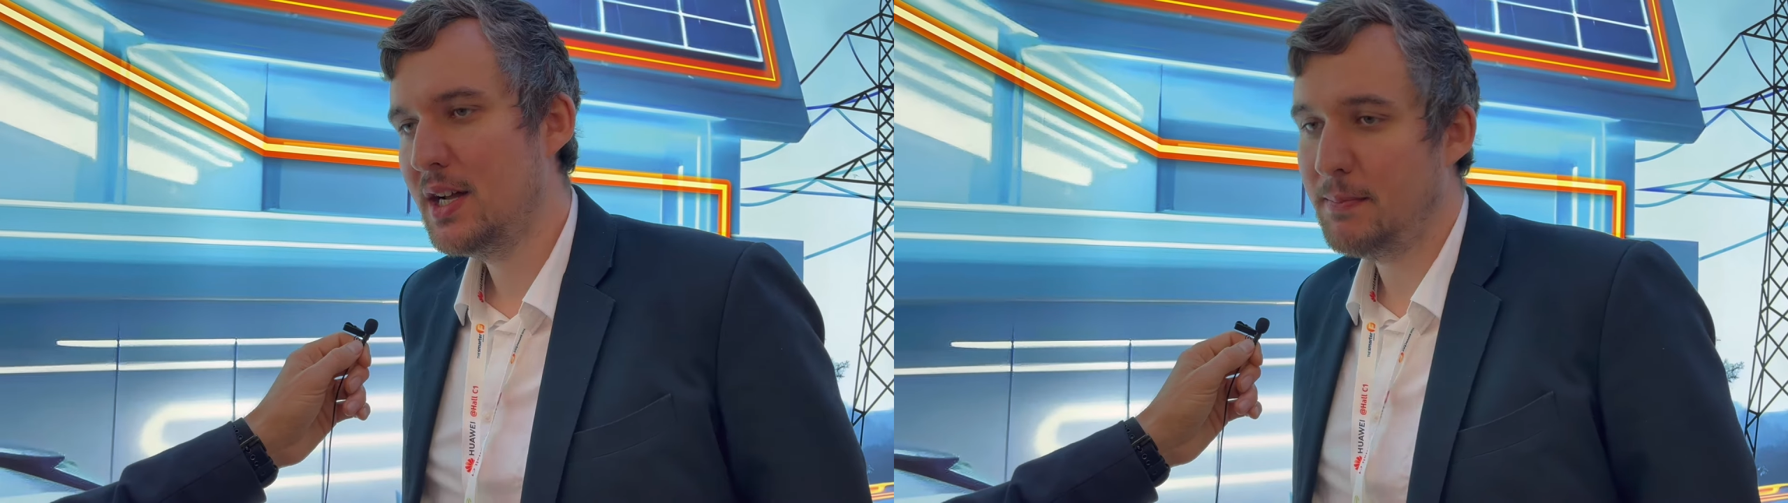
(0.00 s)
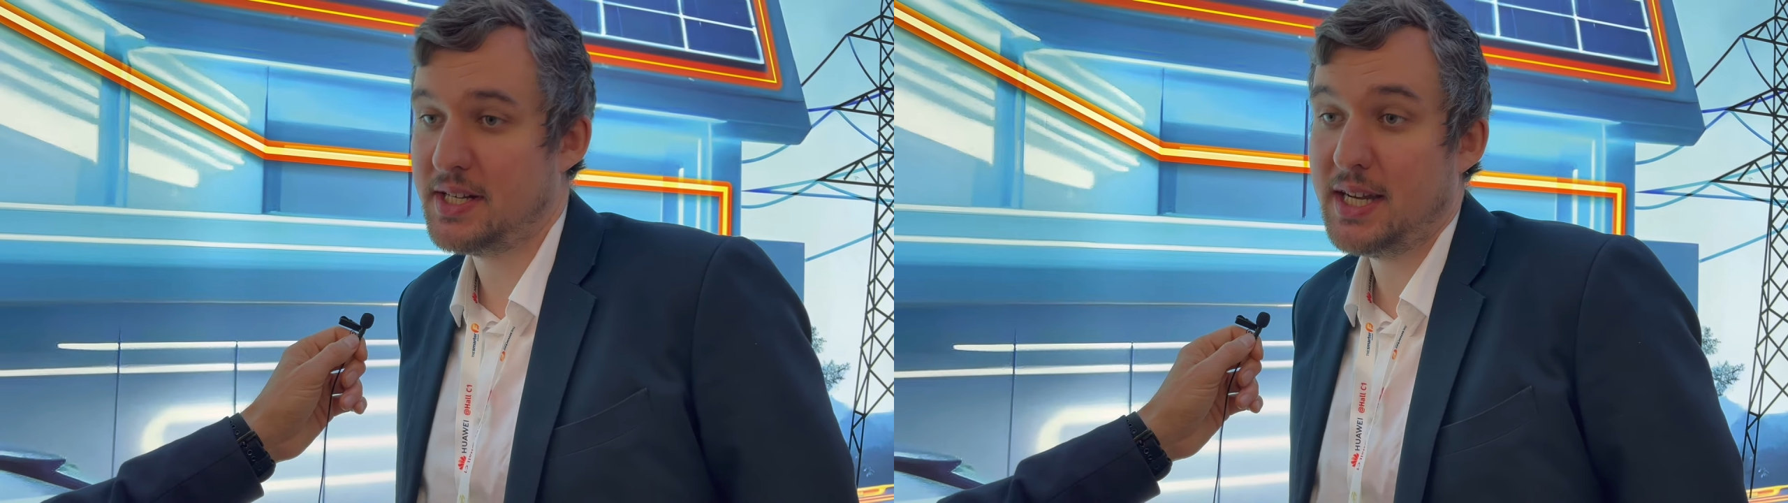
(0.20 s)

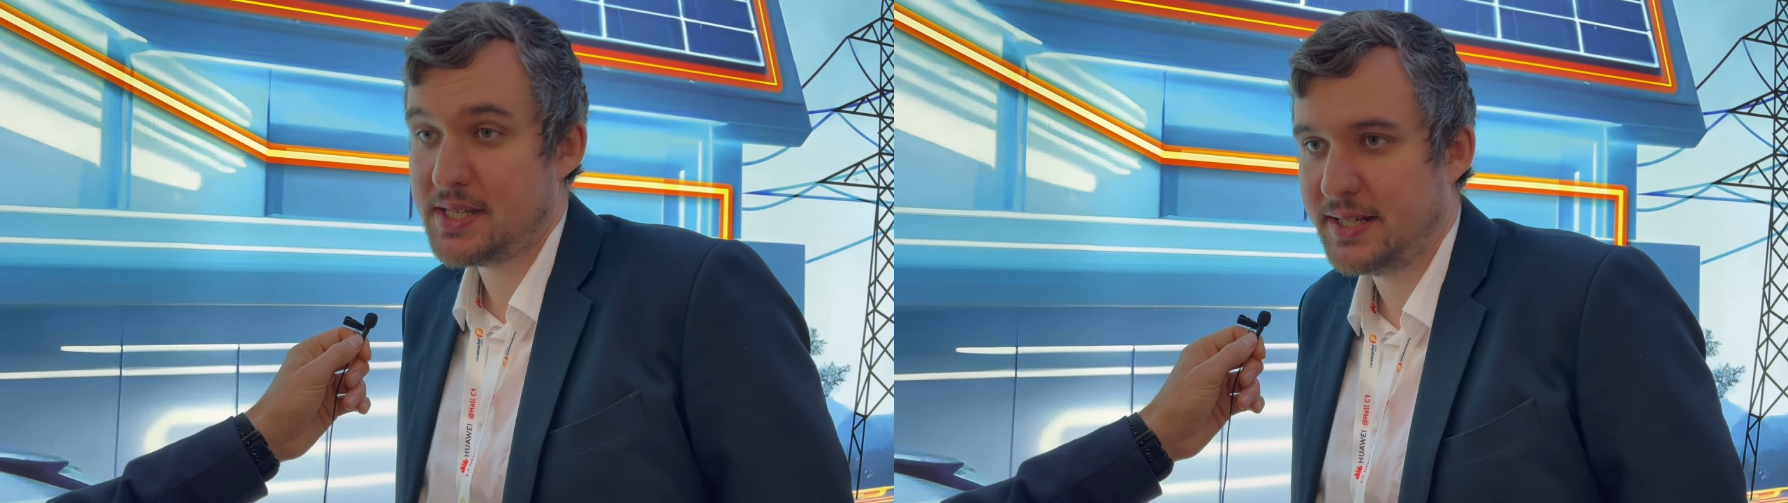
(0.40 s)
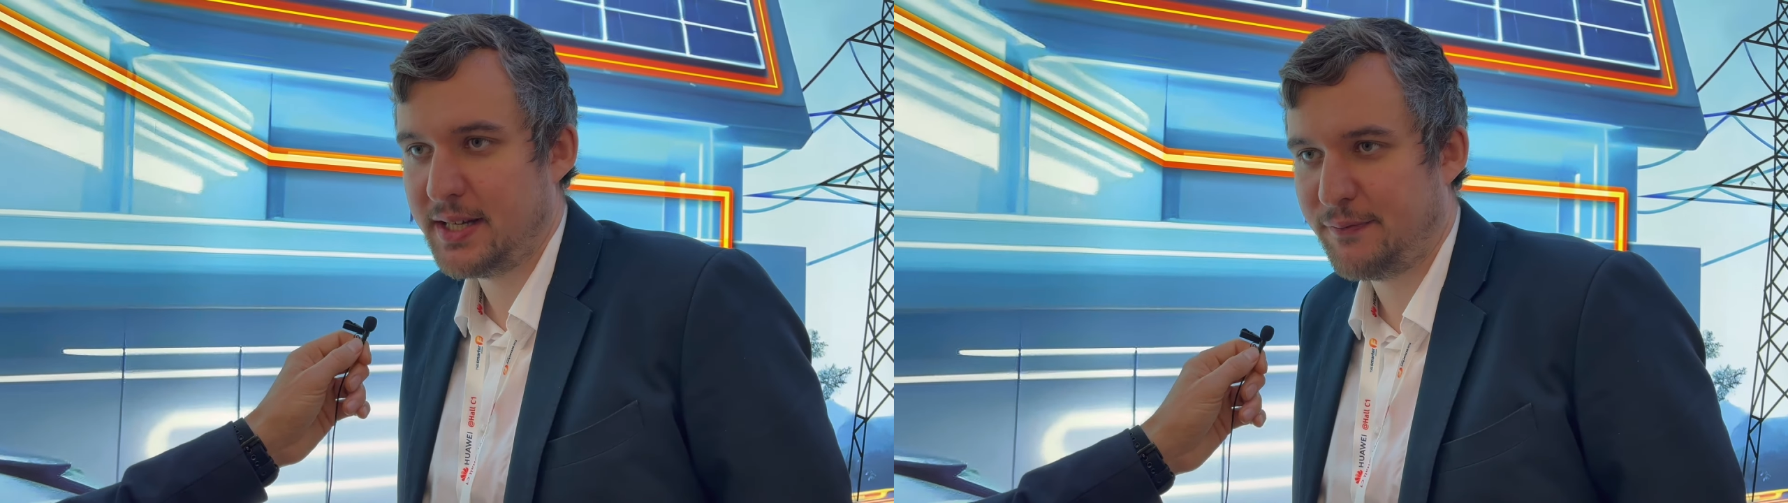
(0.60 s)
But there are
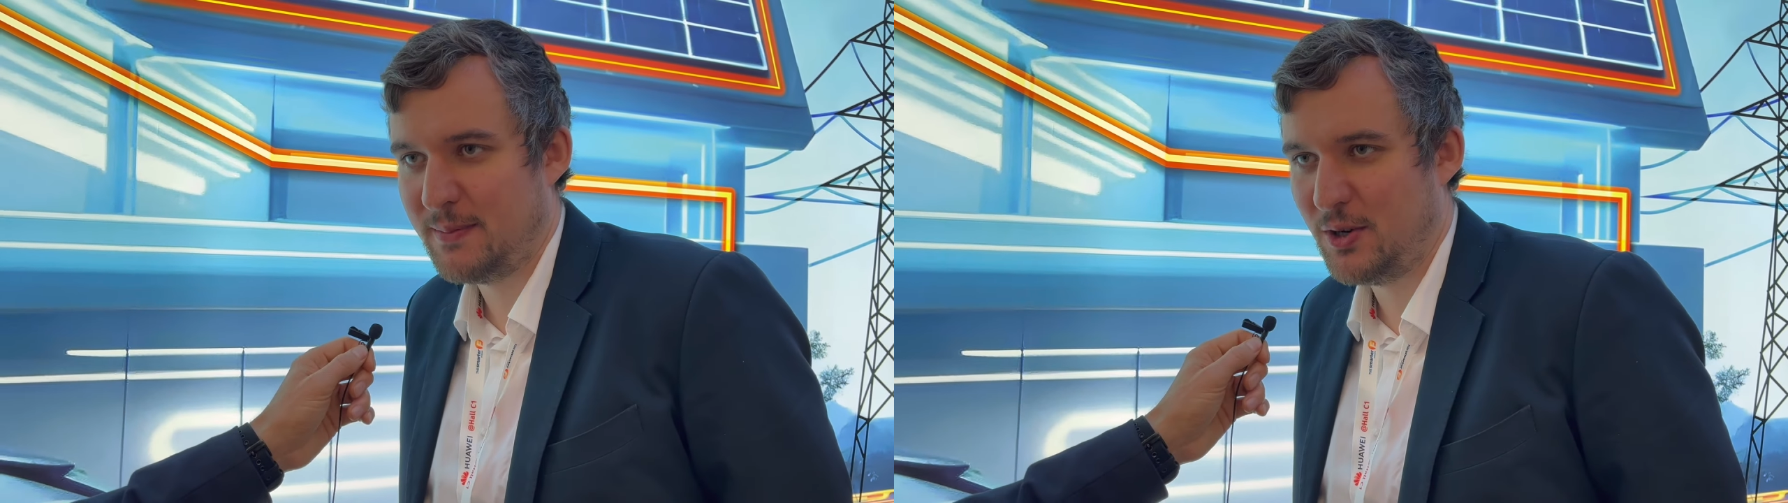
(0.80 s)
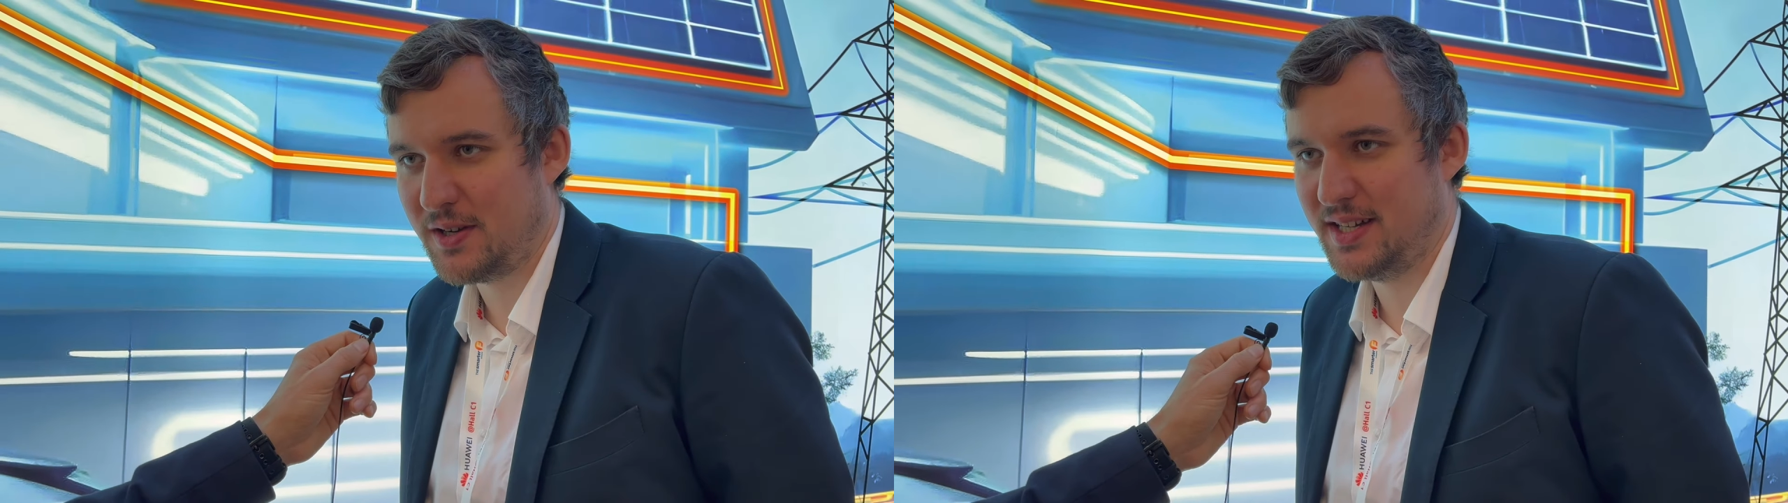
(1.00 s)
still
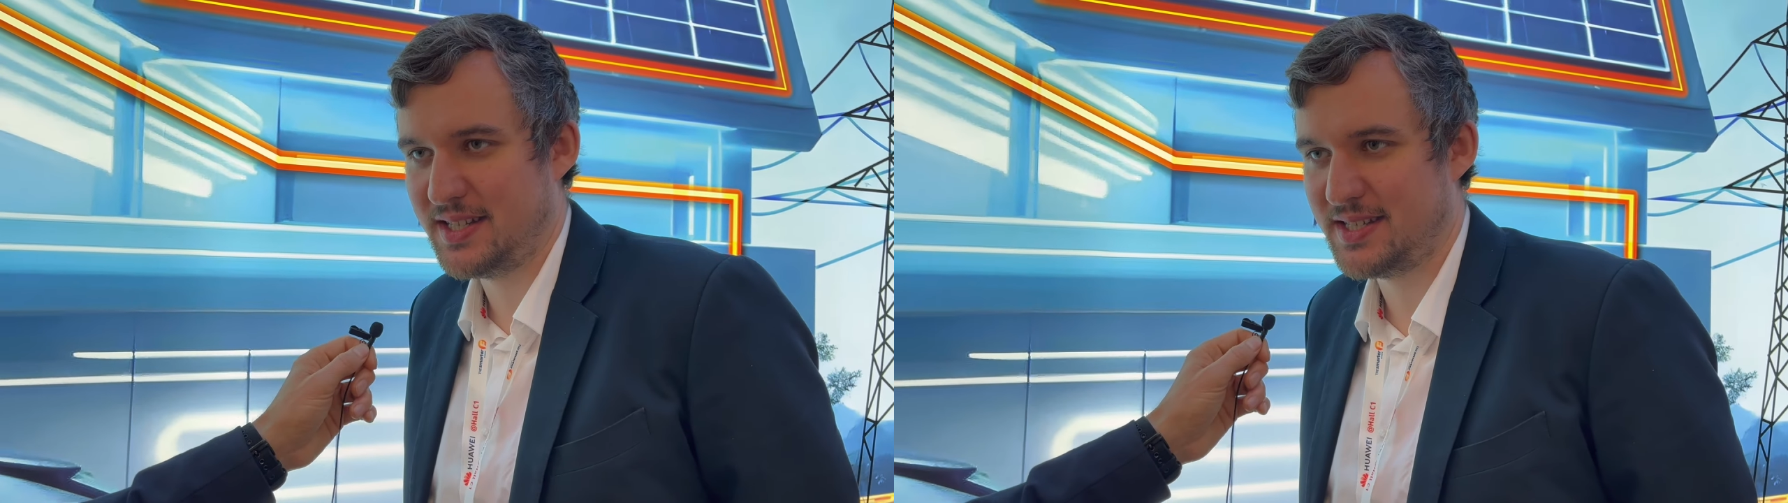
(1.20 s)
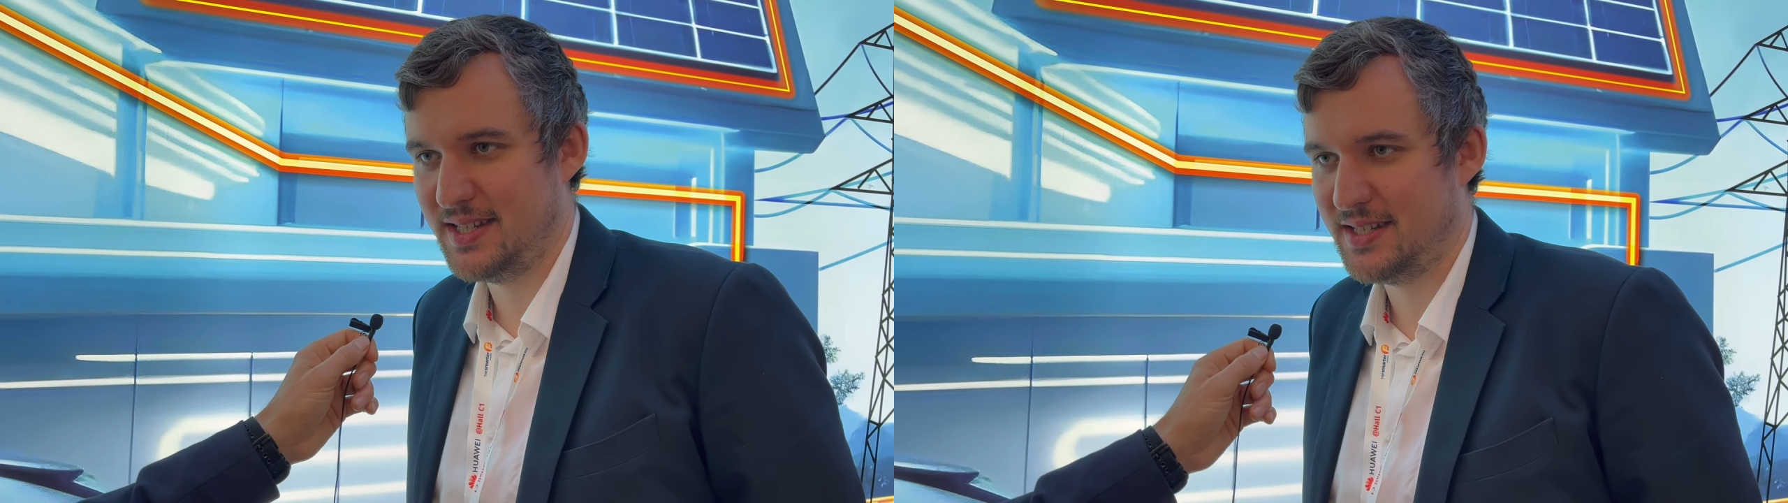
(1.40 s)
different blockers.